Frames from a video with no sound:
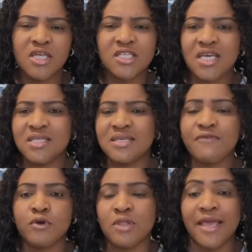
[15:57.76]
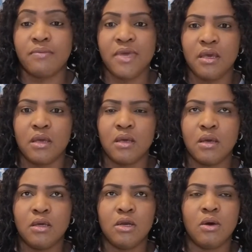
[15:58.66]
It's easier for you like
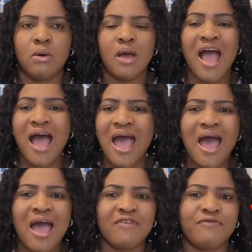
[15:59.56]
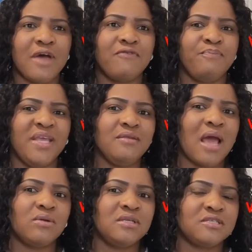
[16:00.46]
me. You know, I, have I've been
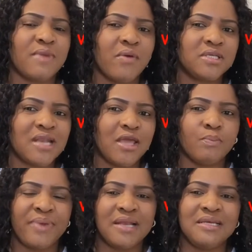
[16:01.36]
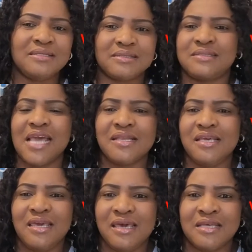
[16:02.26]
down this marriage line barely 10
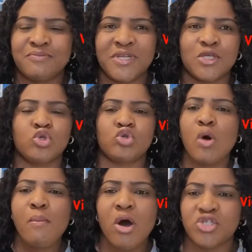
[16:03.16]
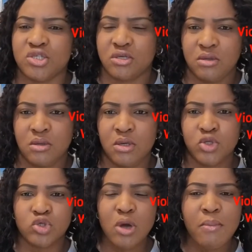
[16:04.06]
years, but there's so much,
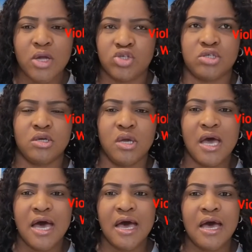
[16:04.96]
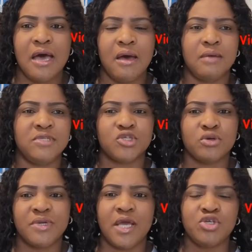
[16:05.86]
so much uh, uh, uh,
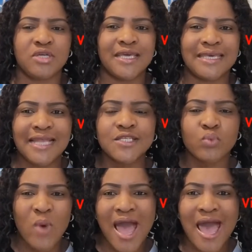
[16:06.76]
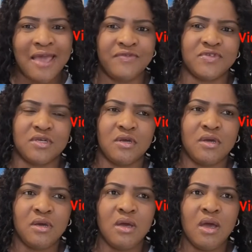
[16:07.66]
discrimination against wives
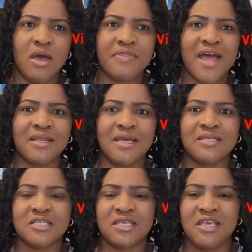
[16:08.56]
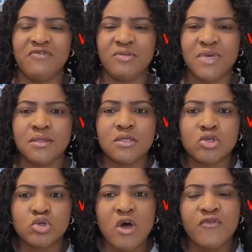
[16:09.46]
that it is giving me
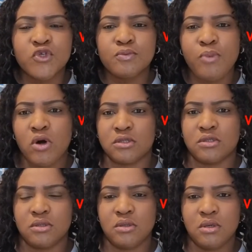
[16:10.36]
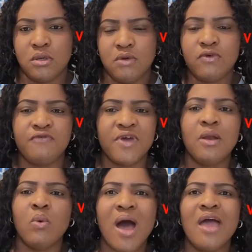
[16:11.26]
this soft spot for
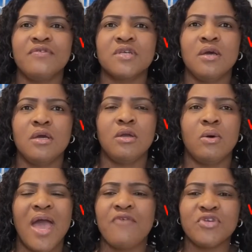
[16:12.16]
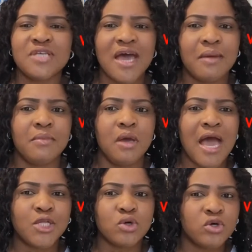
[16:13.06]
fellow wives. You know, every time
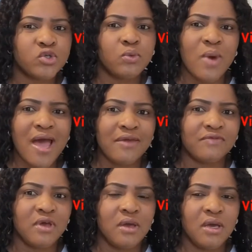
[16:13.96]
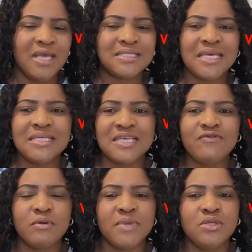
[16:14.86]
I talk to a wife, it's
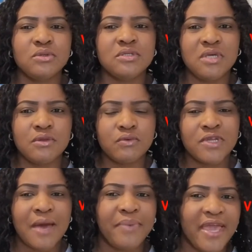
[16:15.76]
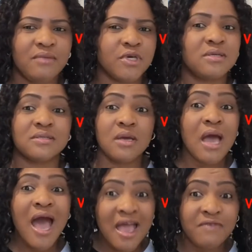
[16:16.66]
easier for me to see through their pain because
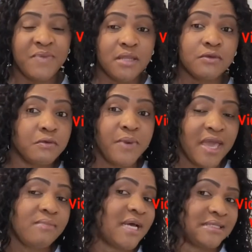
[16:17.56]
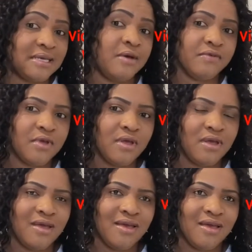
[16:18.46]
I have been through pain myself.
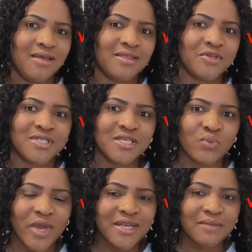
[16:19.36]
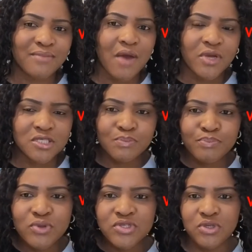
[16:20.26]
There's this way that
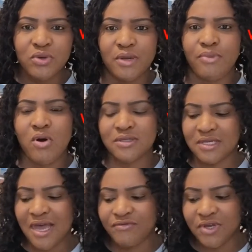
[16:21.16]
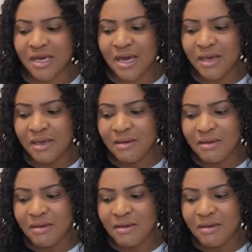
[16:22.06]
marriage puts you in a box in Africa.